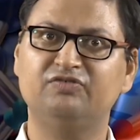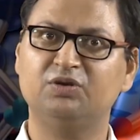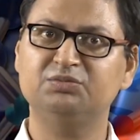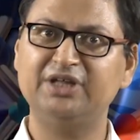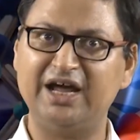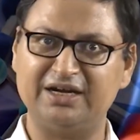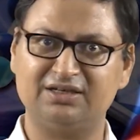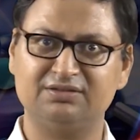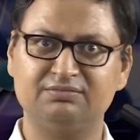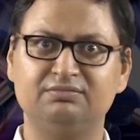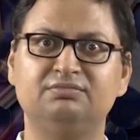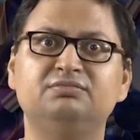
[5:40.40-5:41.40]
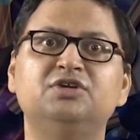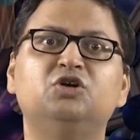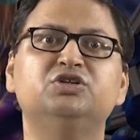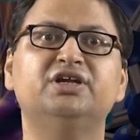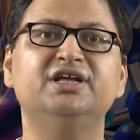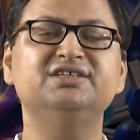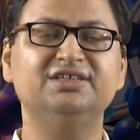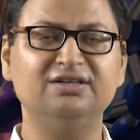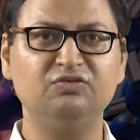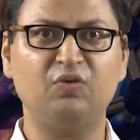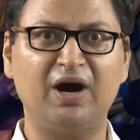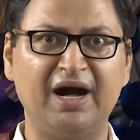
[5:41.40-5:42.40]
from that. Now, the
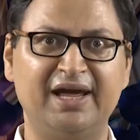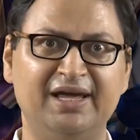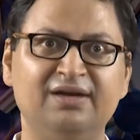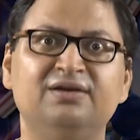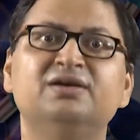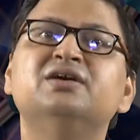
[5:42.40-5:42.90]
reason why